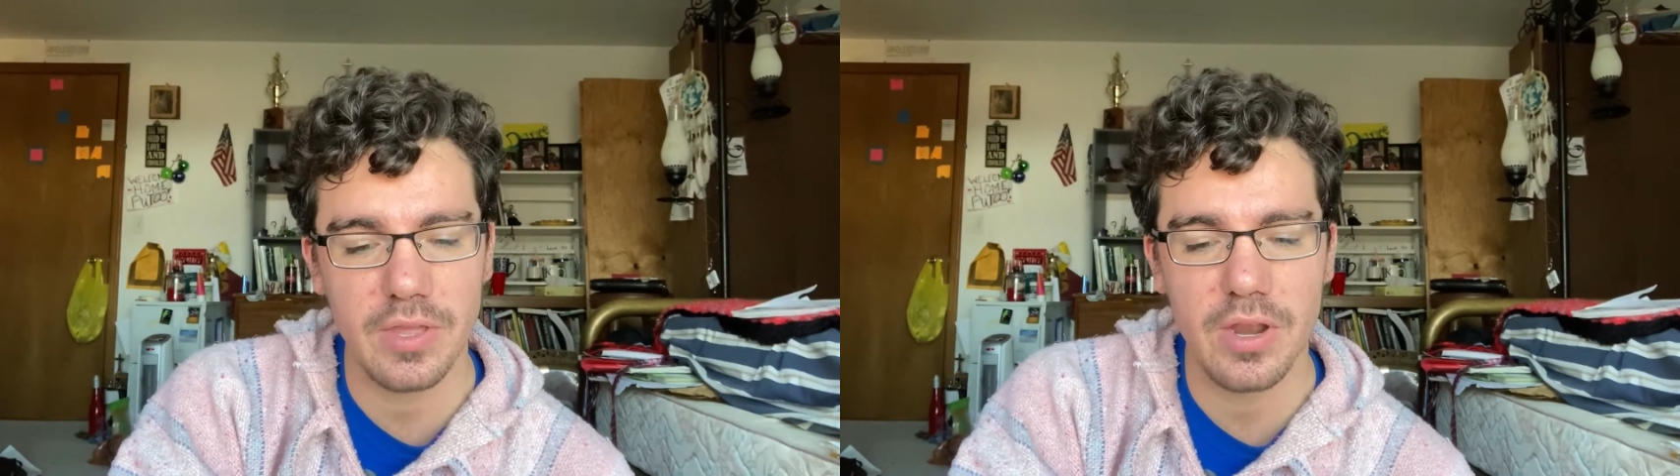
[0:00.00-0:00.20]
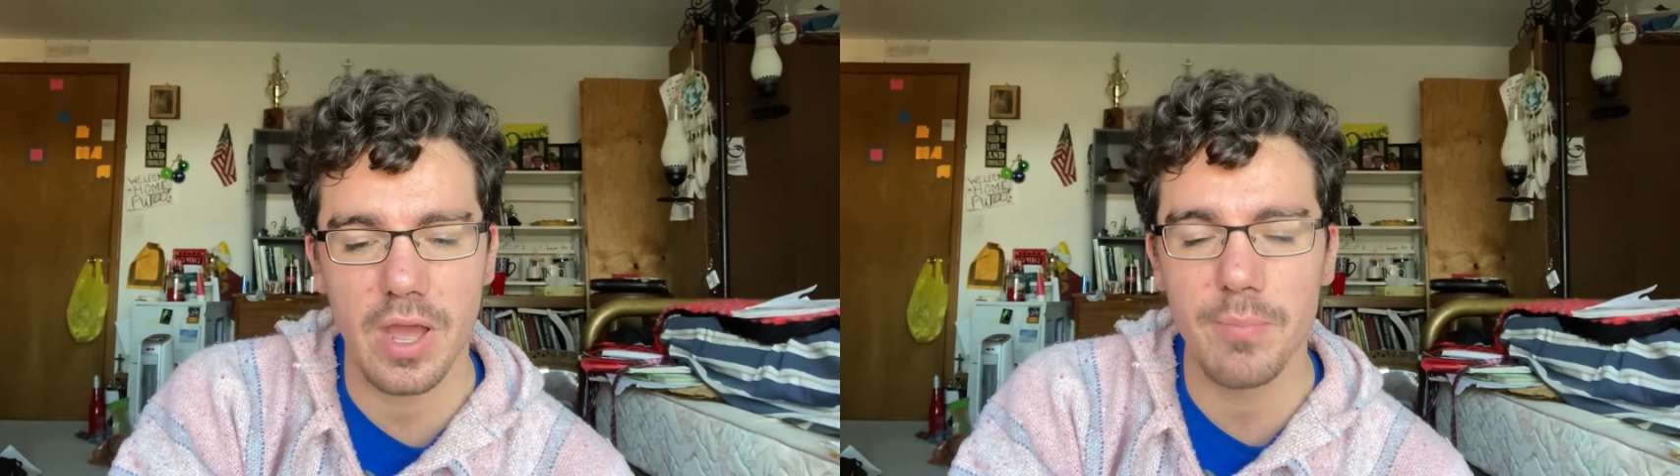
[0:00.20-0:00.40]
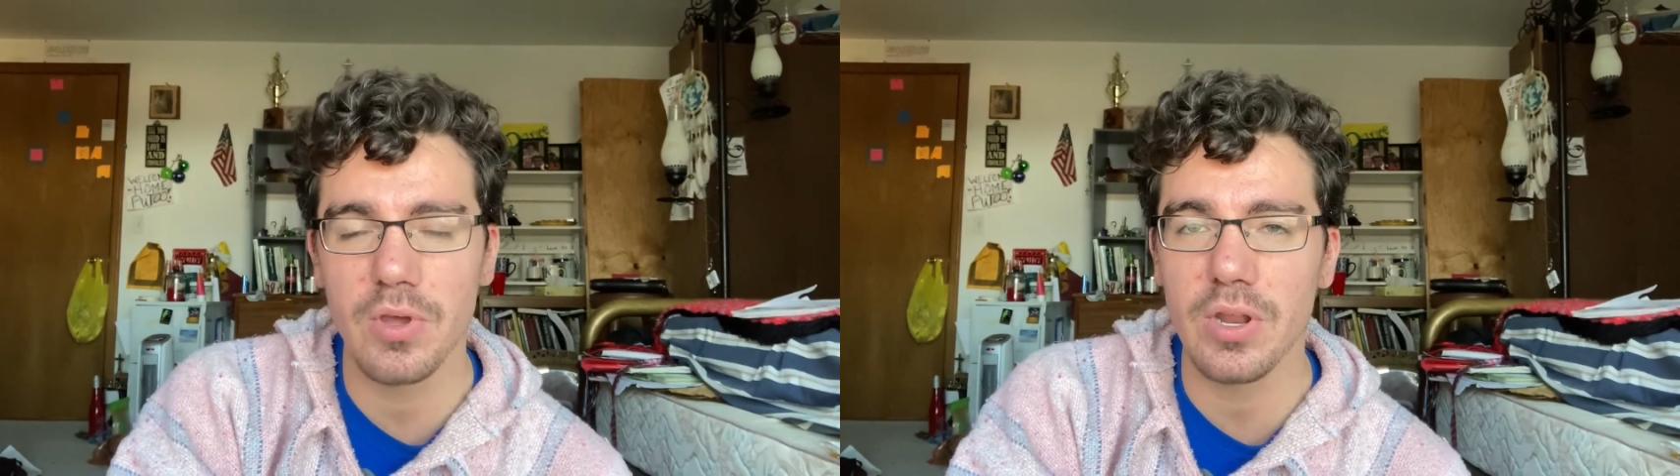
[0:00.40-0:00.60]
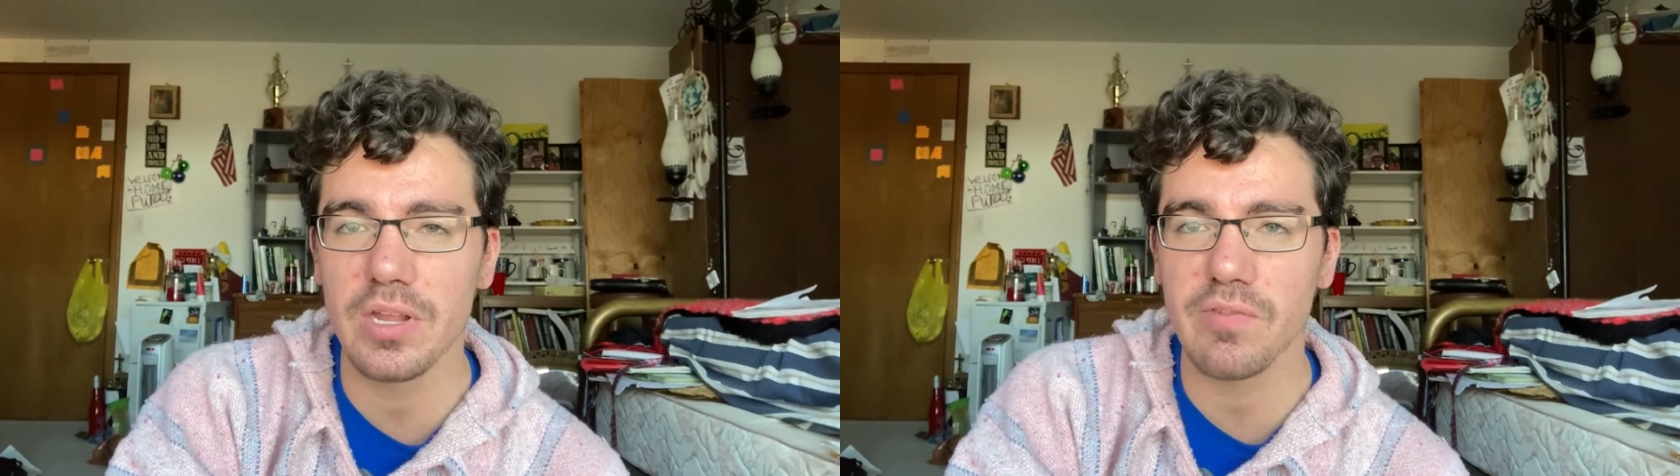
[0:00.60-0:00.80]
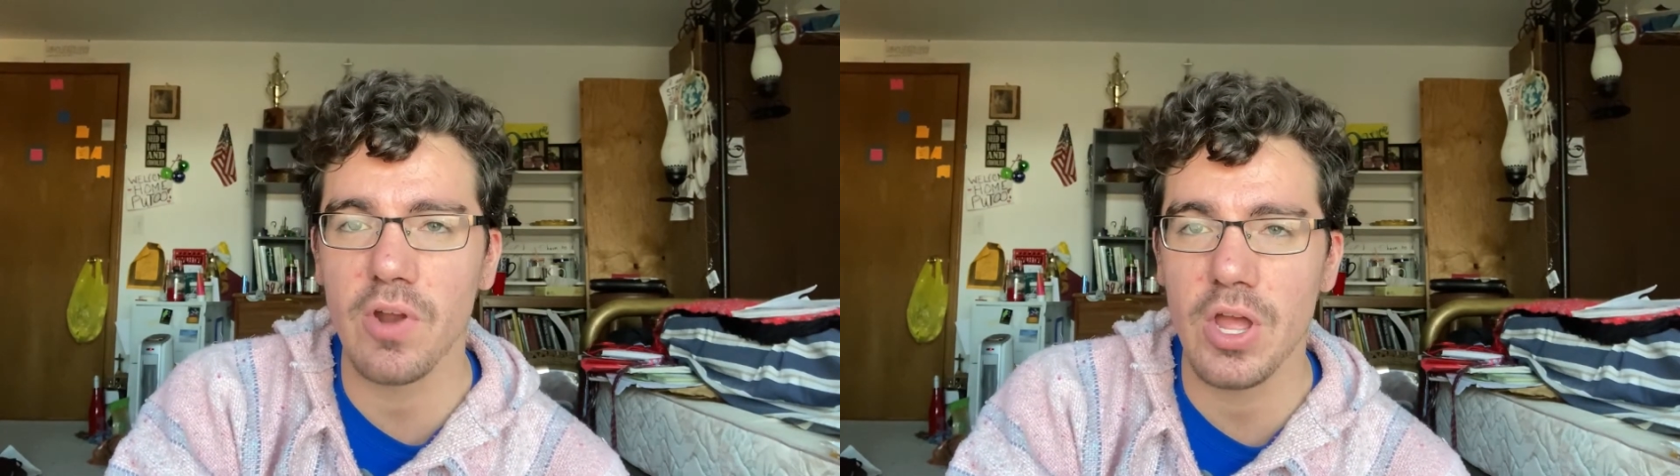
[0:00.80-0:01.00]
that I'm a
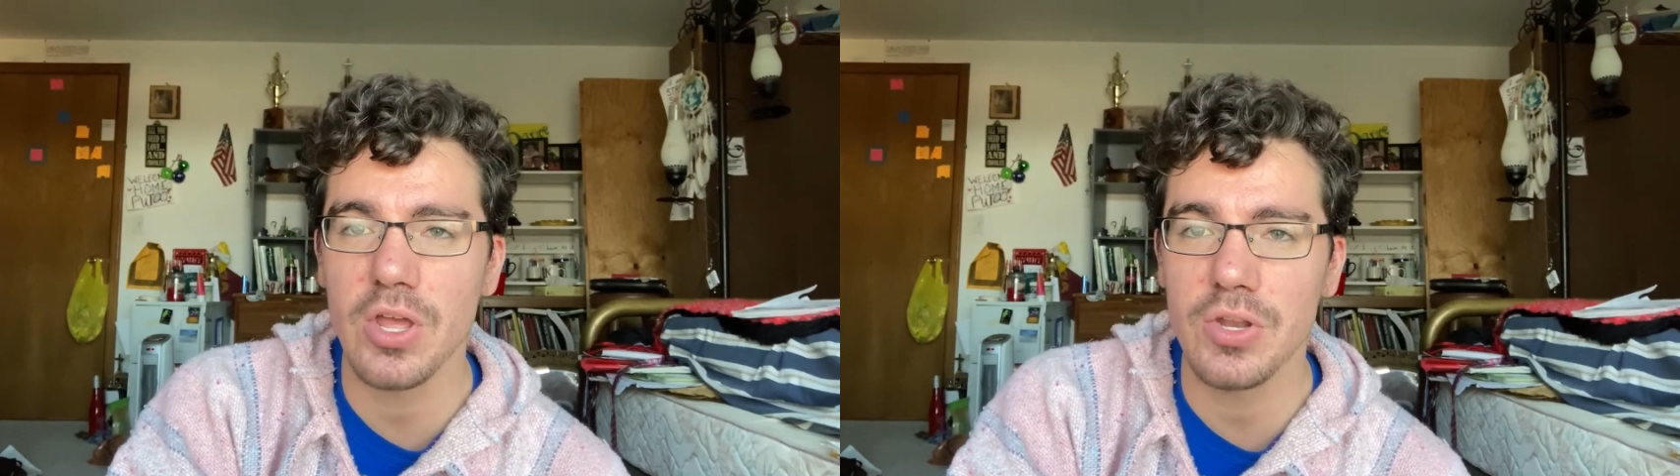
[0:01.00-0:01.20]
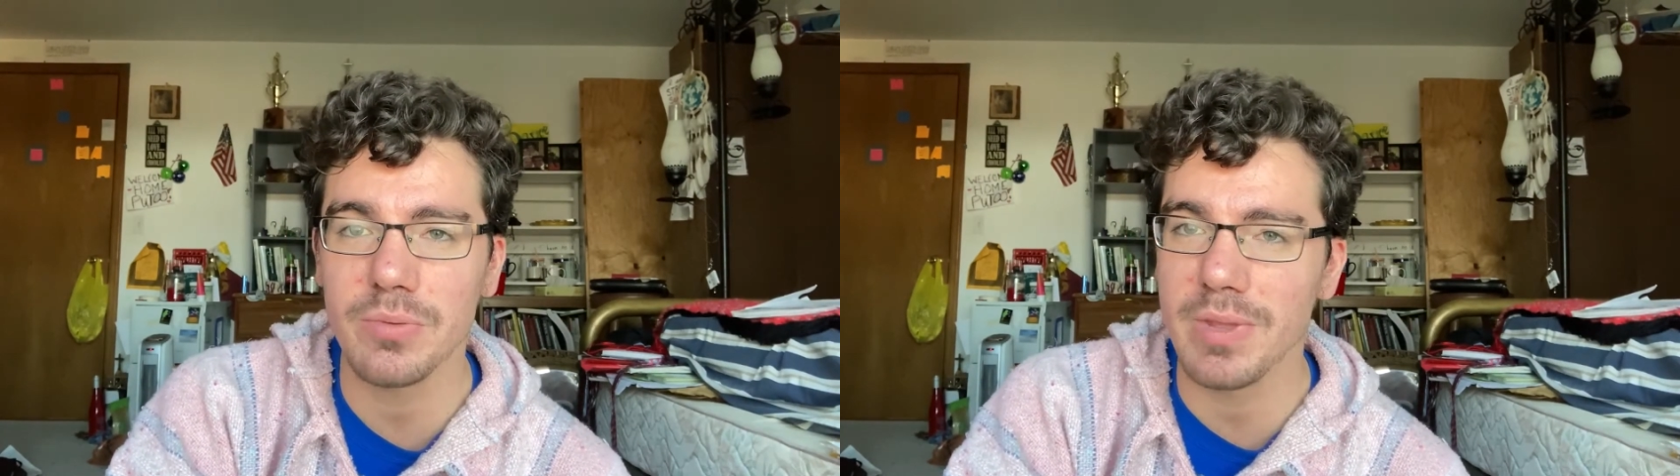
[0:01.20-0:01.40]
nice friend,